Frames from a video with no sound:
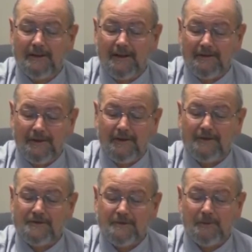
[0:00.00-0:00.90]
And
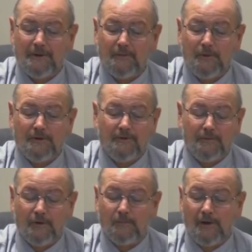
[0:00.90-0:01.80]
then similarly with the
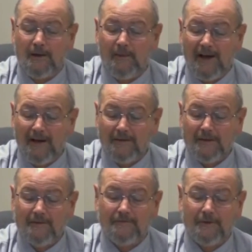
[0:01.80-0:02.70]
verb ravah, the
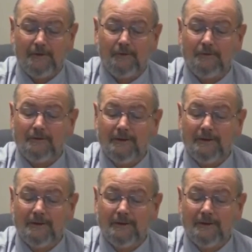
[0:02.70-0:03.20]
hifil,